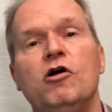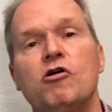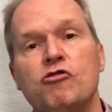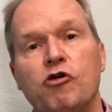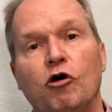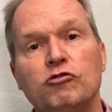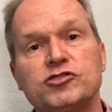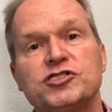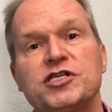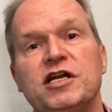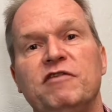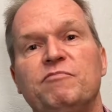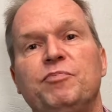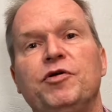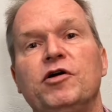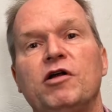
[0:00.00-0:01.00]
those that
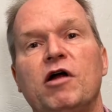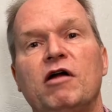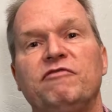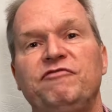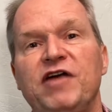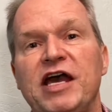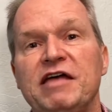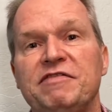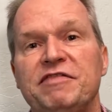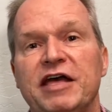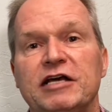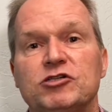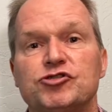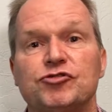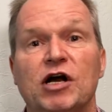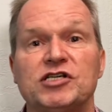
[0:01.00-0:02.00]
have put our faith
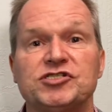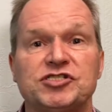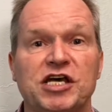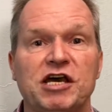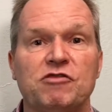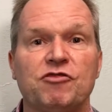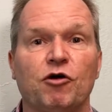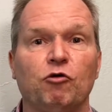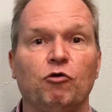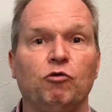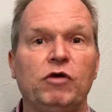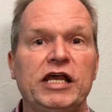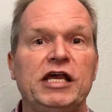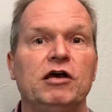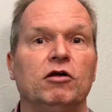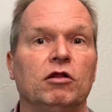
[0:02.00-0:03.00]
and trust in the
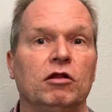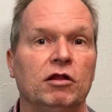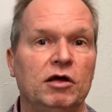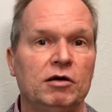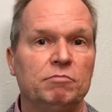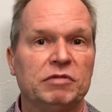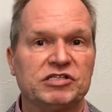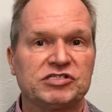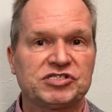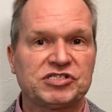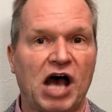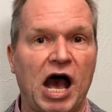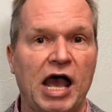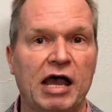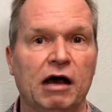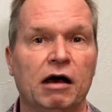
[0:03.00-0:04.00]
real
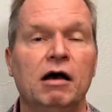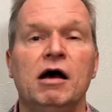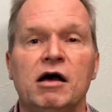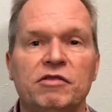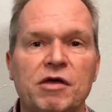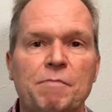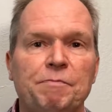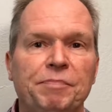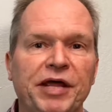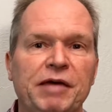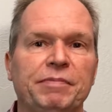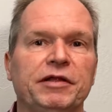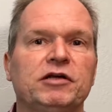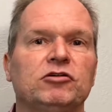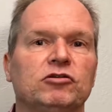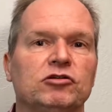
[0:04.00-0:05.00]
Messiah the
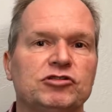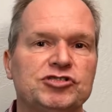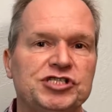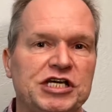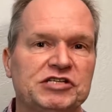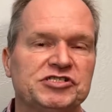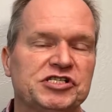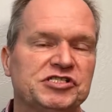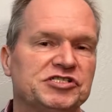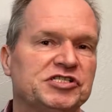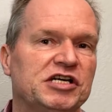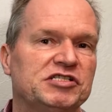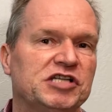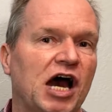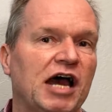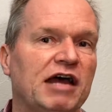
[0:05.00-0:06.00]
biblical Jesus
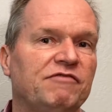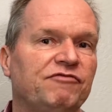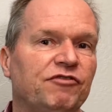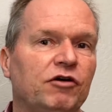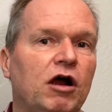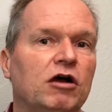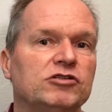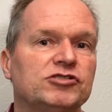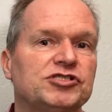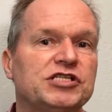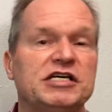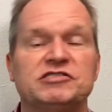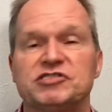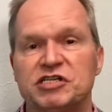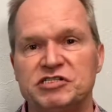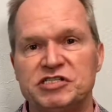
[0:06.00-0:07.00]
that died for our
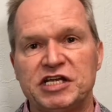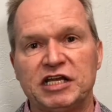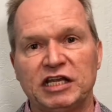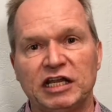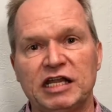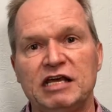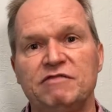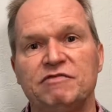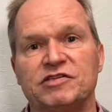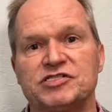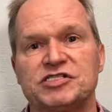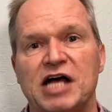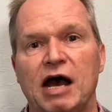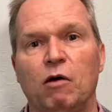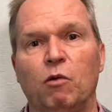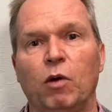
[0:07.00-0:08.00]
sins and didn't leave us
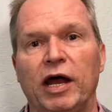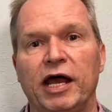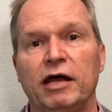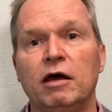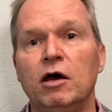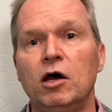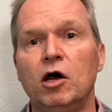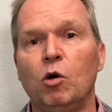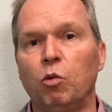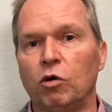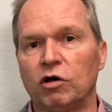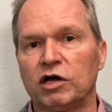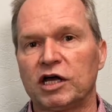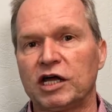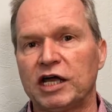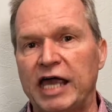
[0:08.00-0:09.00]
that way
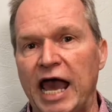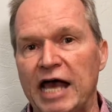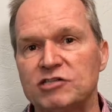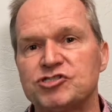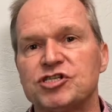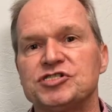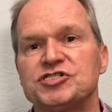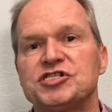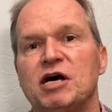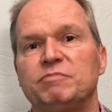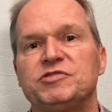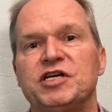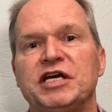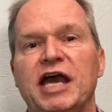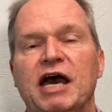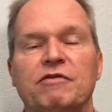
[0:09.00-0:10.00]
will catch us up
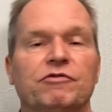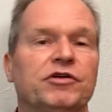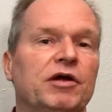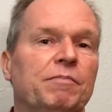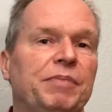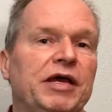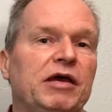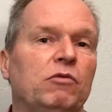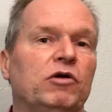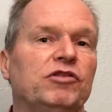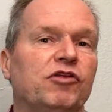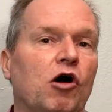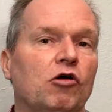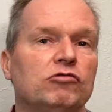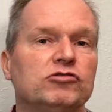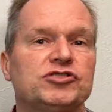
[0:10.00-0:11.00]
together to be with
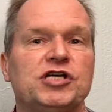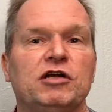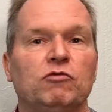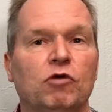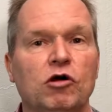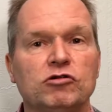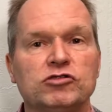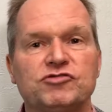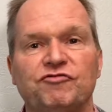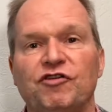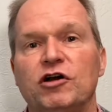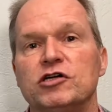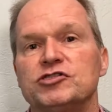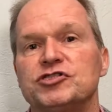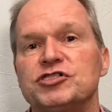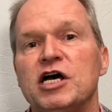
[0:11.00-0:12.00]
those that rose
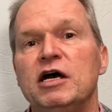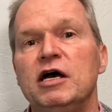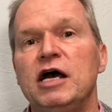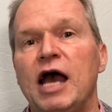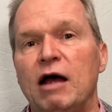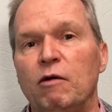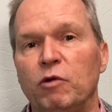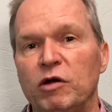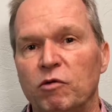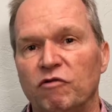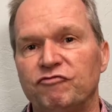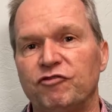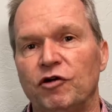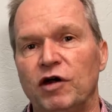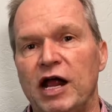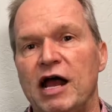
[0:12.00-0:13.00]
first and we will
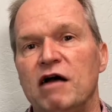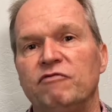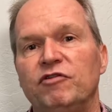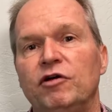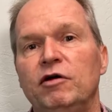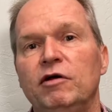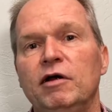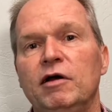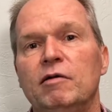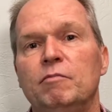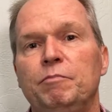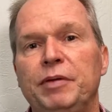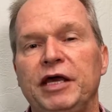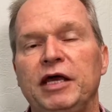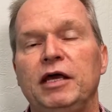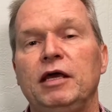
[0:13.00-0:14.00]
forever
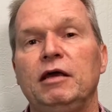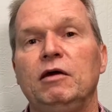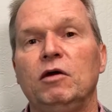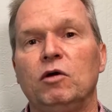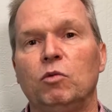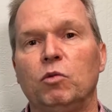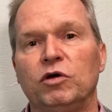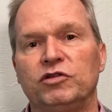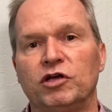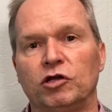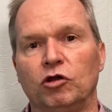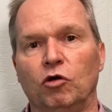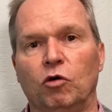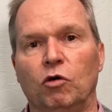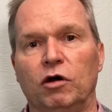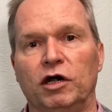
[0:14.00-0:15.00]
be with the
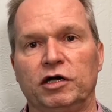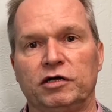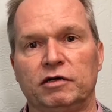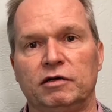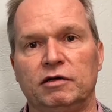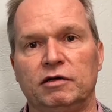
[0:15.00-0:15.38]
Lord